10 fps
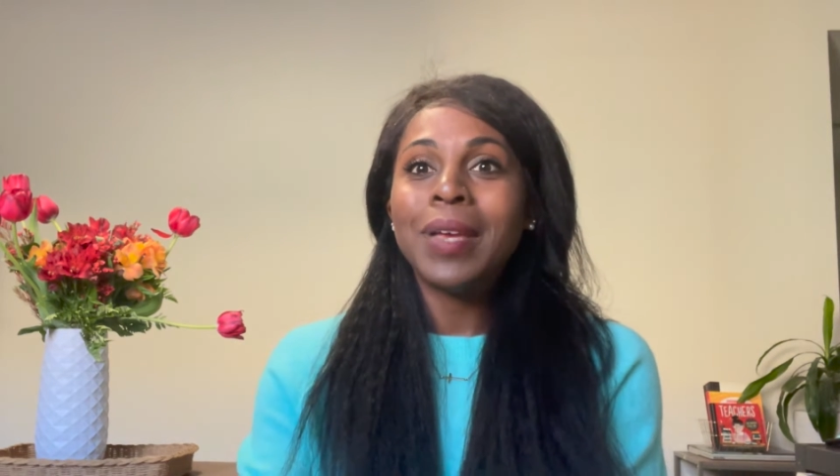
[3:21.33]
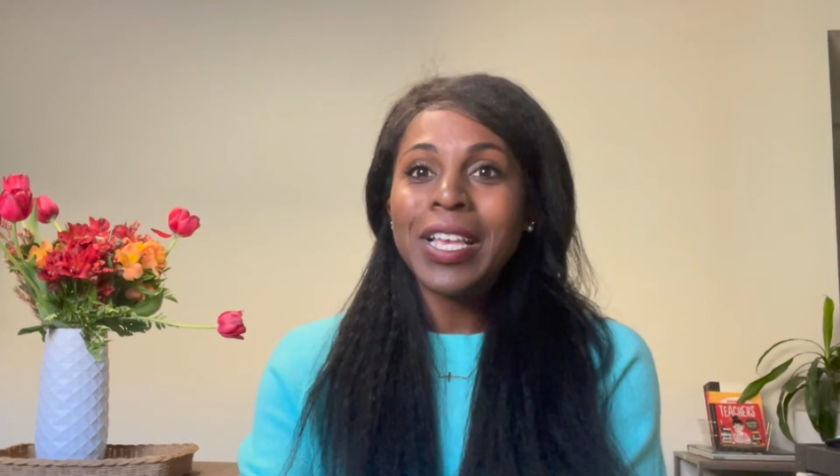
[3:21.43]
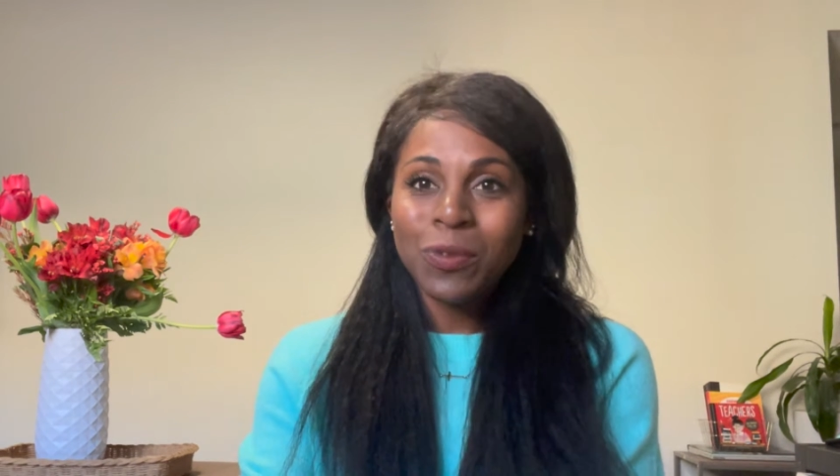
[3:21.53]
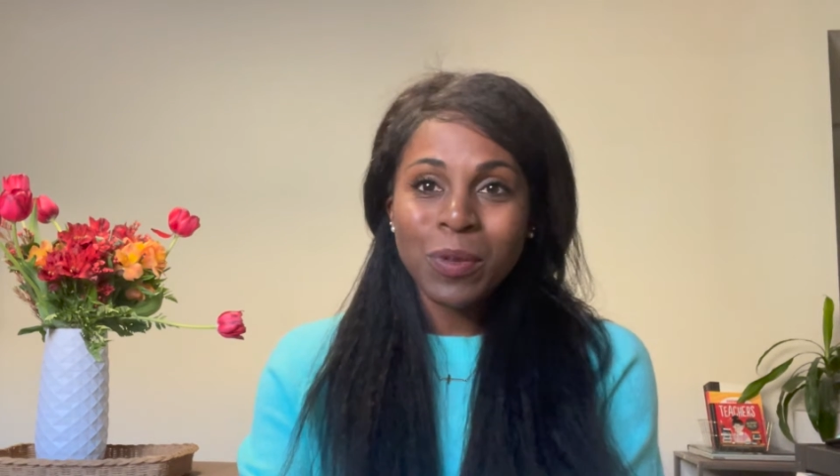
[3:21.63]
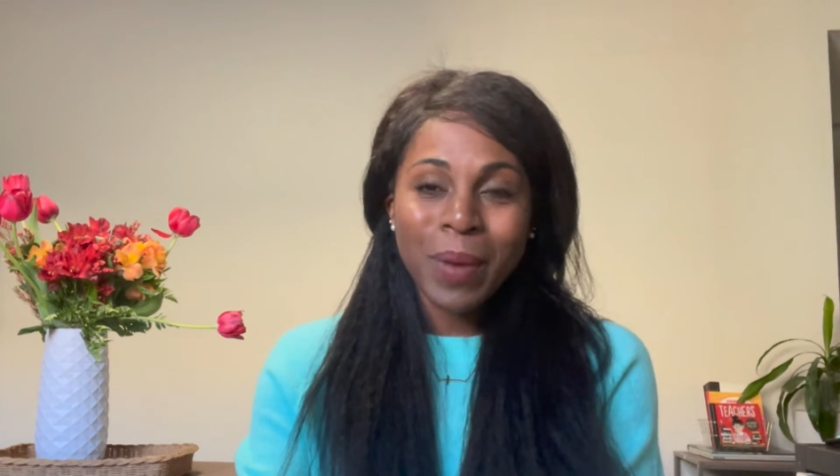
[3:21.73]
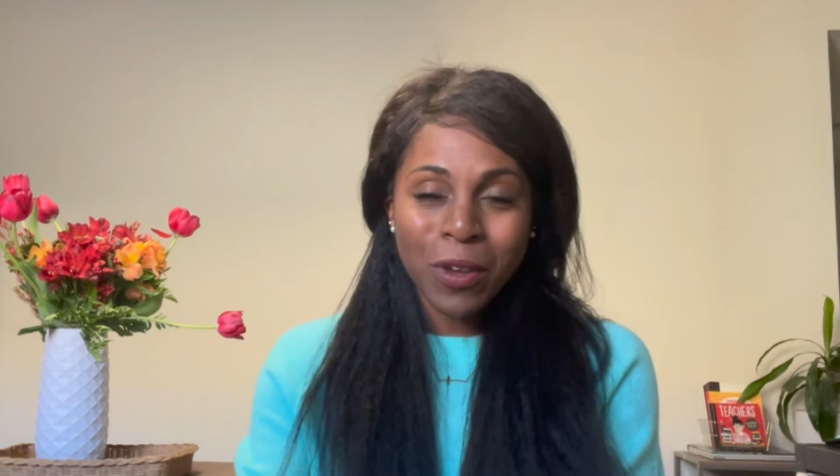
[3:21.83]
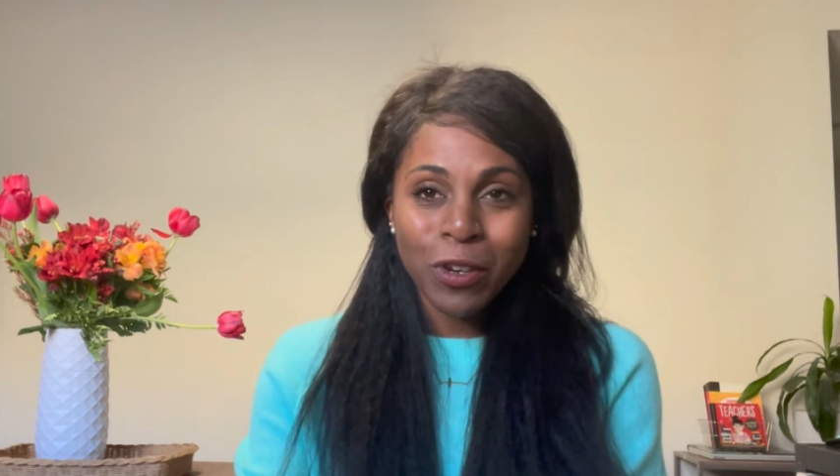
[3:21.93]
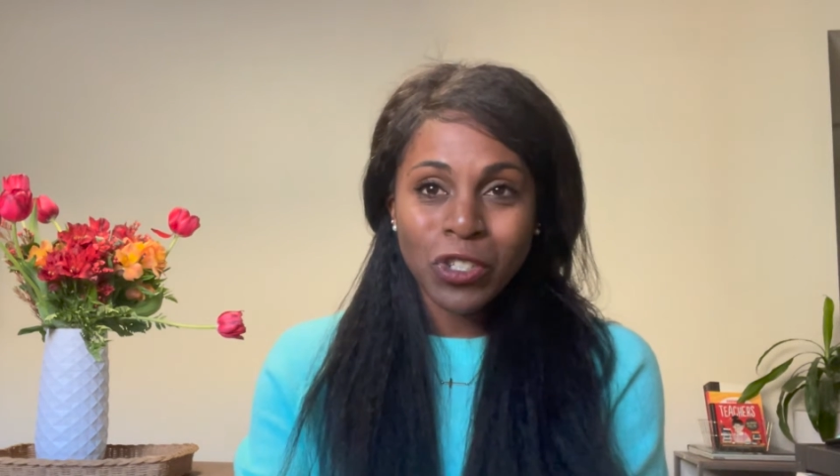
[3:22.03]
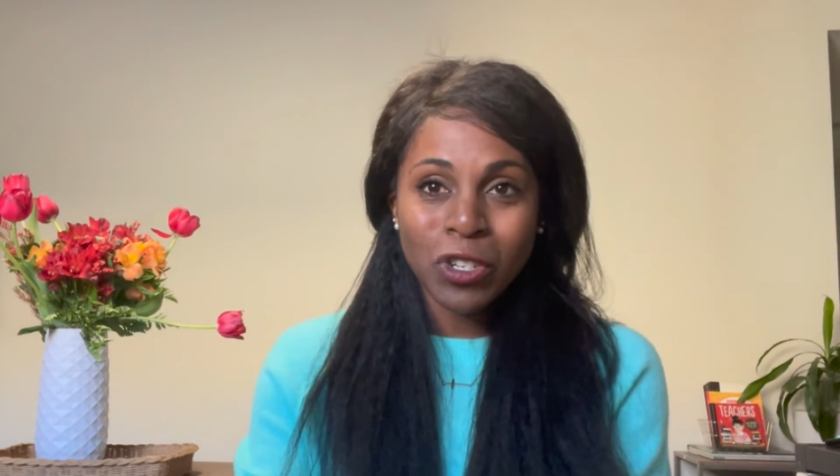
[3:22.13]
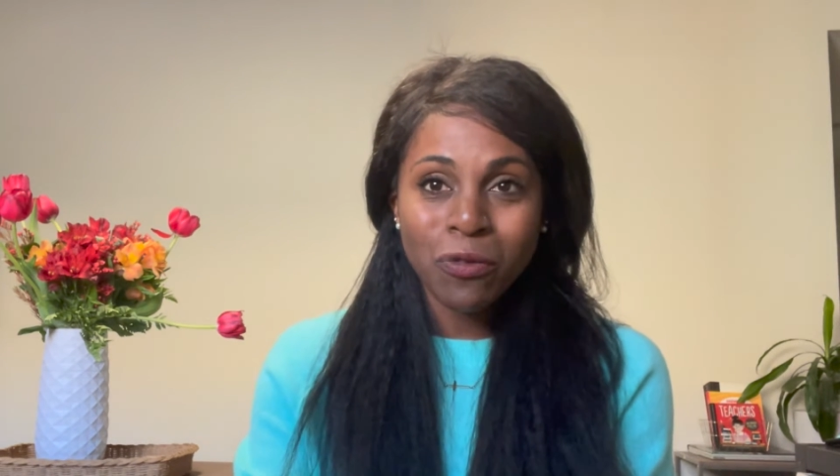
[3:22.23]
it's with my
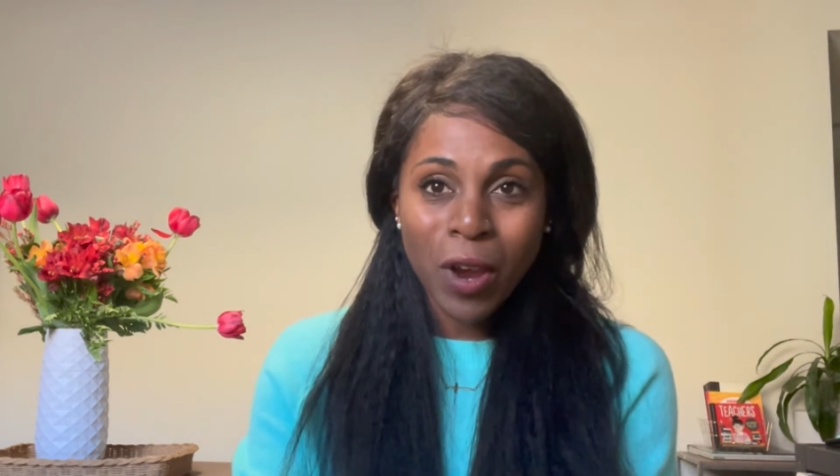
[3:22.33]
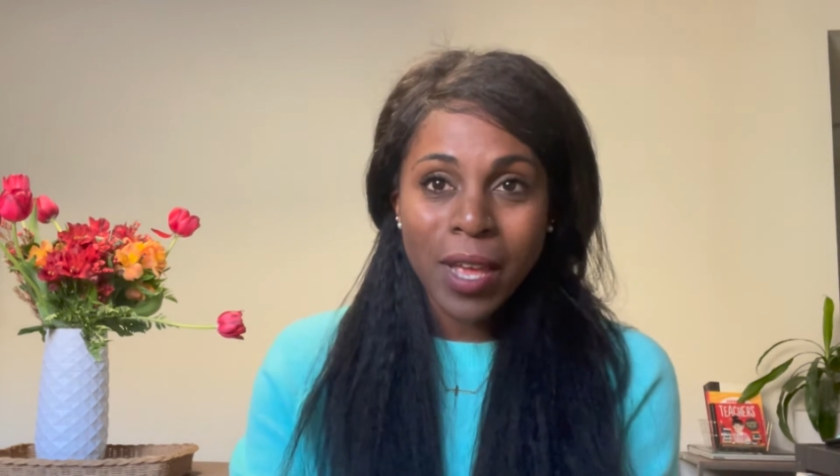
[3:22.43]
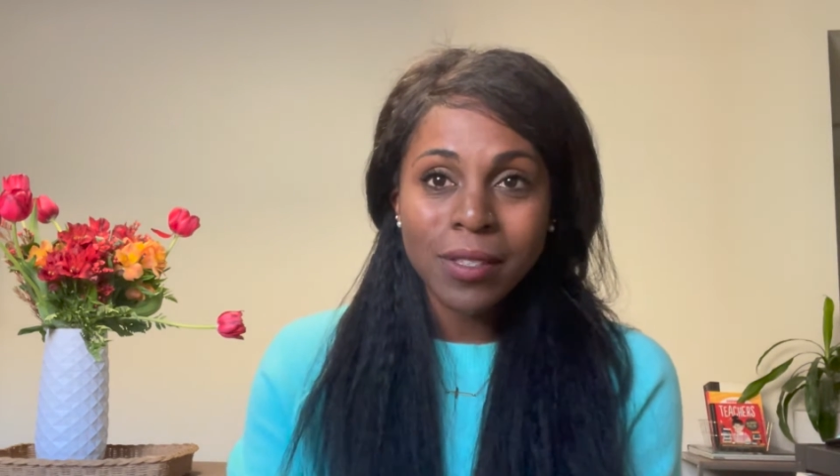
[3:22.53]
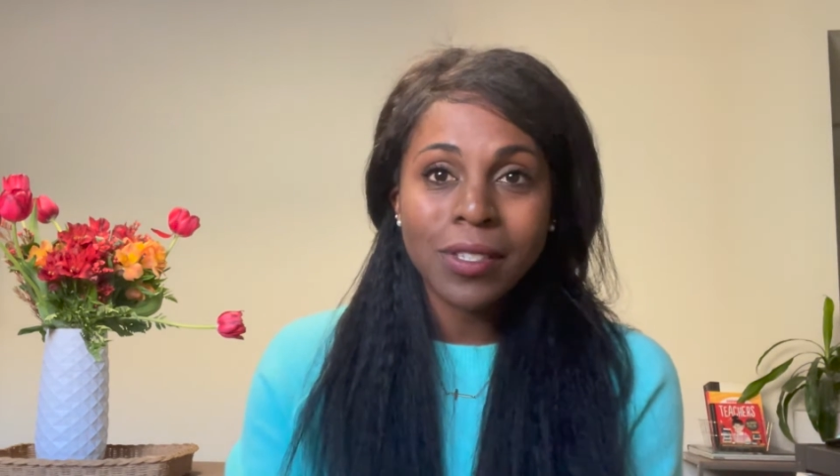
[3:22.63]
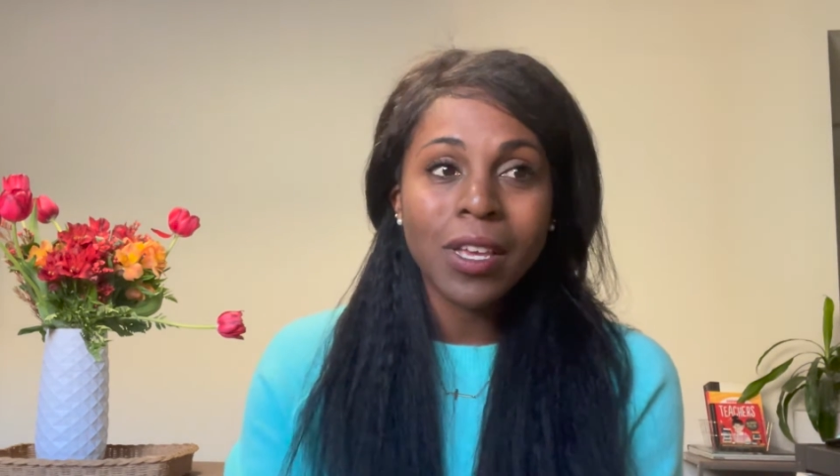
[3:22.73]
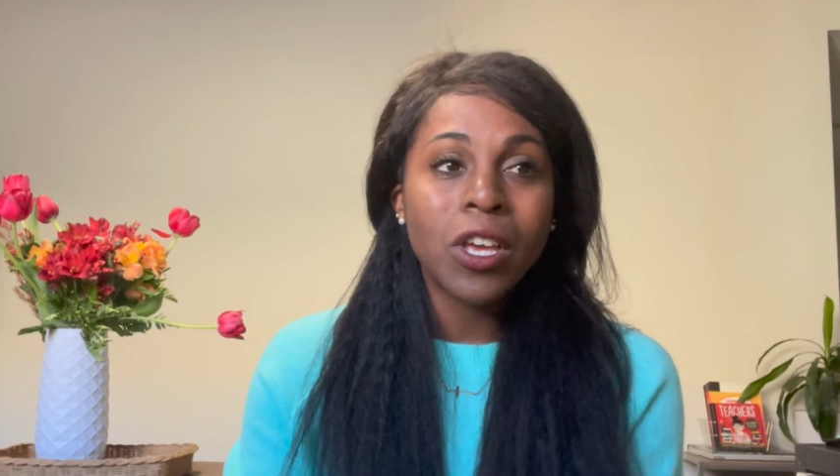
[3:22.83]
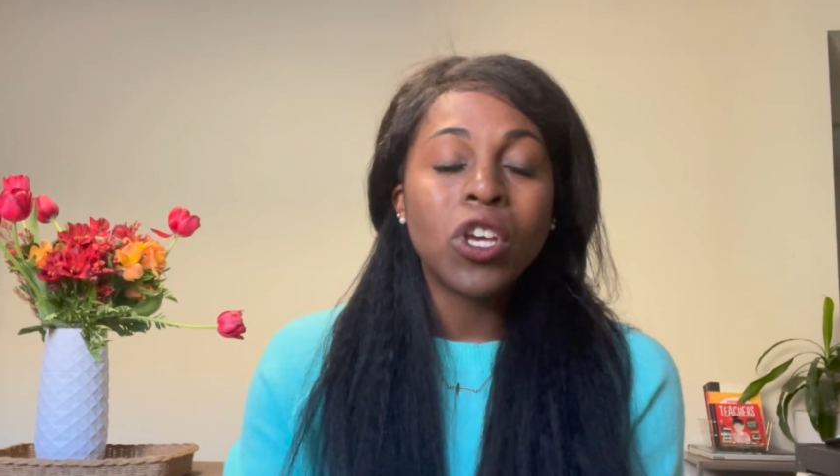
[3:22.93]
Christian friends.